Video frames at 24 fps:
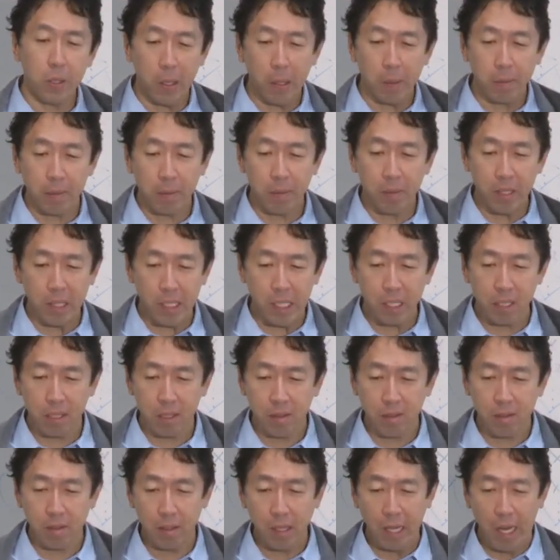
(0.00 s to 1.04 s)

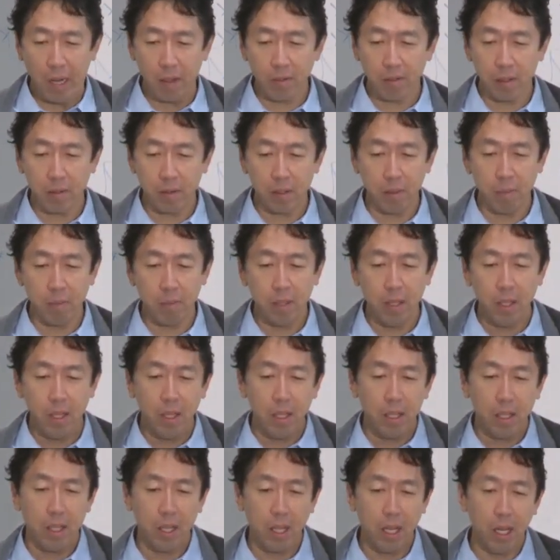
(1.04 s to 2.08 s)
optimization algorithm
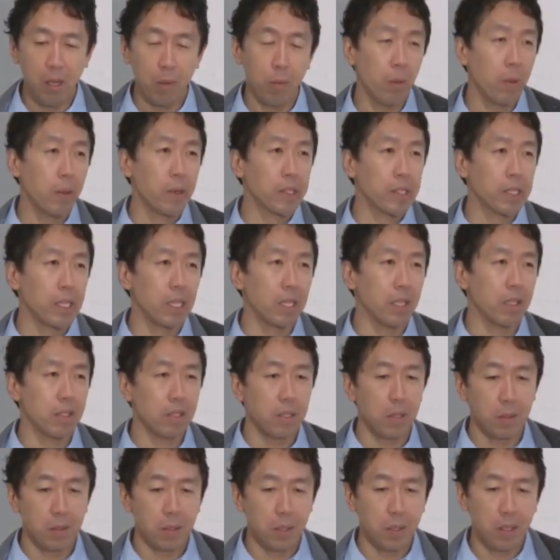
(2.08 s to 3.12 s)
working.
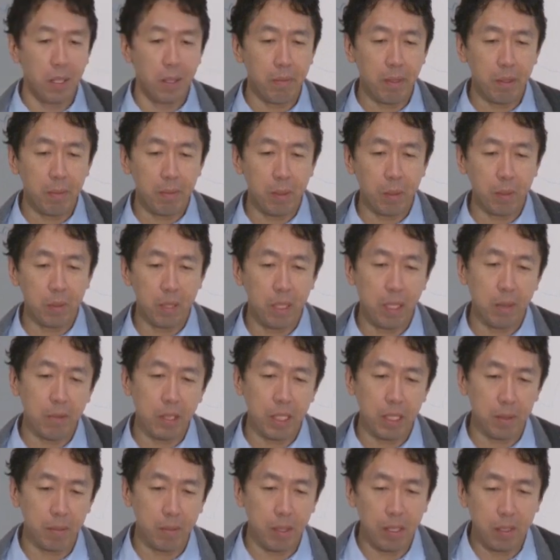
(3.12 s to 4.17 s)
So let me
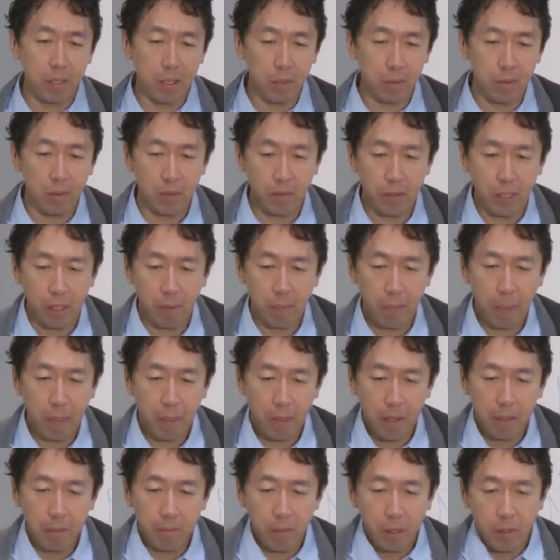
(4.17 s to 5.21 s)
explain this with an
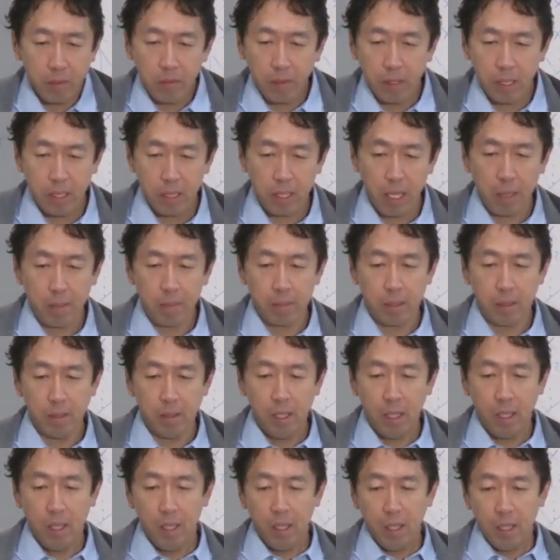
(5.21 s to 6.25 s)
example,
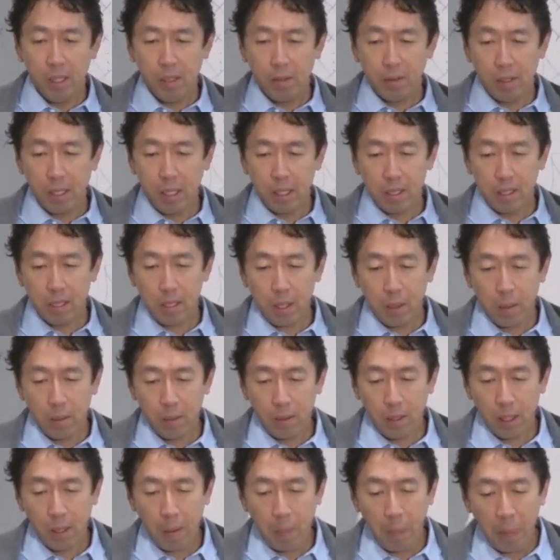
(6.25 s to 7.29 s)
right?
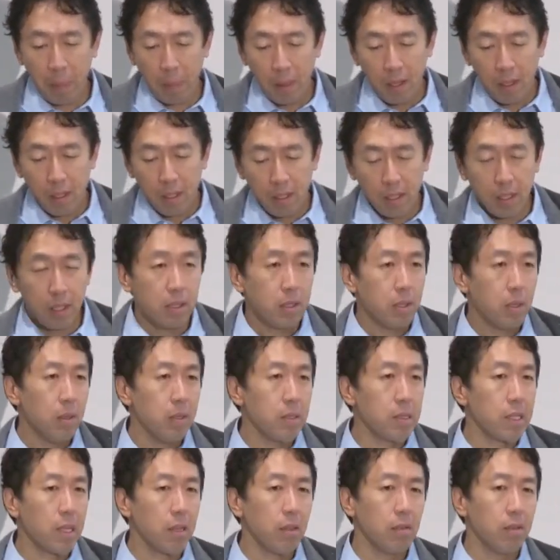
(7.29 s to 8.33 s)
So it
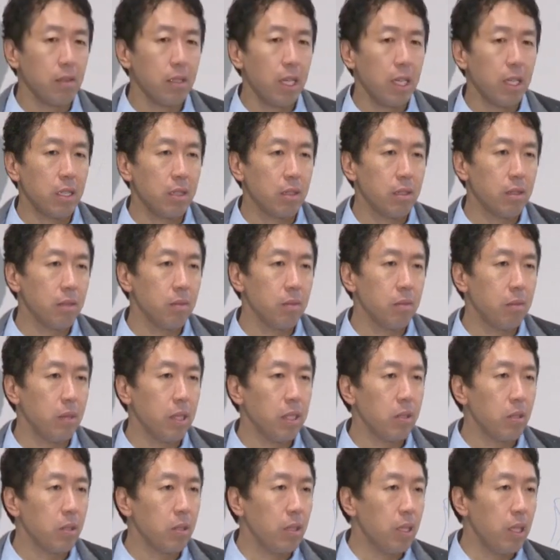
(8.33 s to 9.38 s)
turns out that
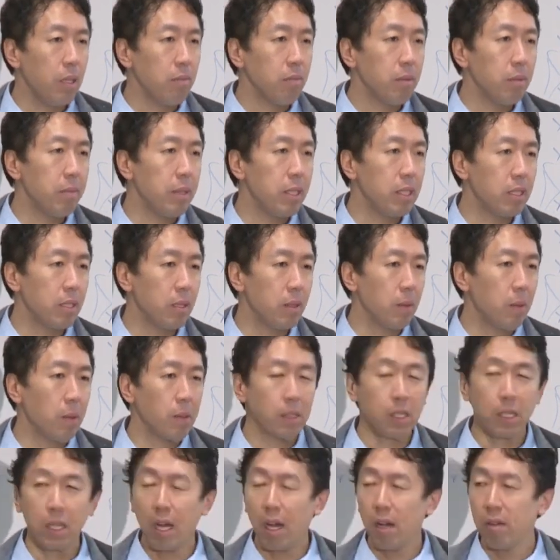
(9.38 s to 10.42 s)
when you implement a
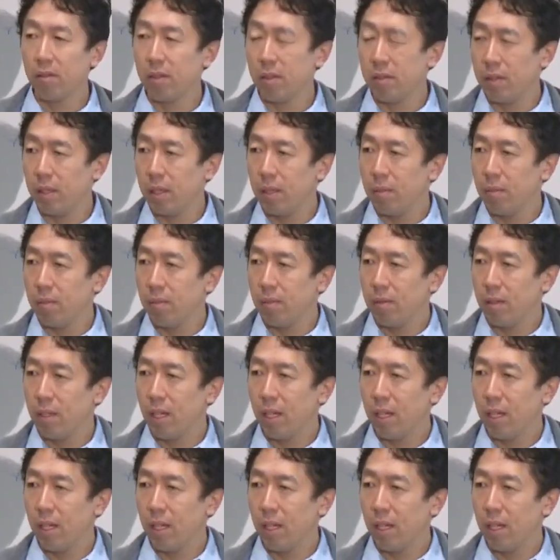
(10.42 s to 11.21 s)
learning algorithm,